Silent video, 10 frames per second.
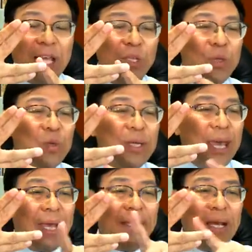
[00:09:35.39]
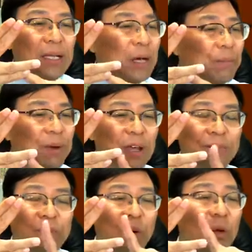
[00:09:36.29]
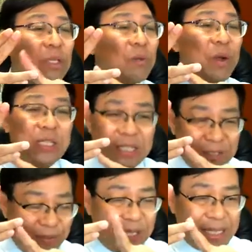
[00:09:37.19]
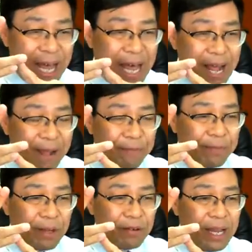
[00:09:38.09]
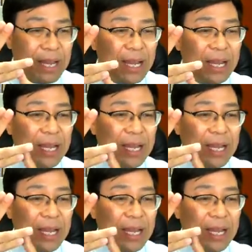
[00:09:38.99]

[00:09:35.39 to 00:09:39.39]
you cannot apply for the residence visa, right?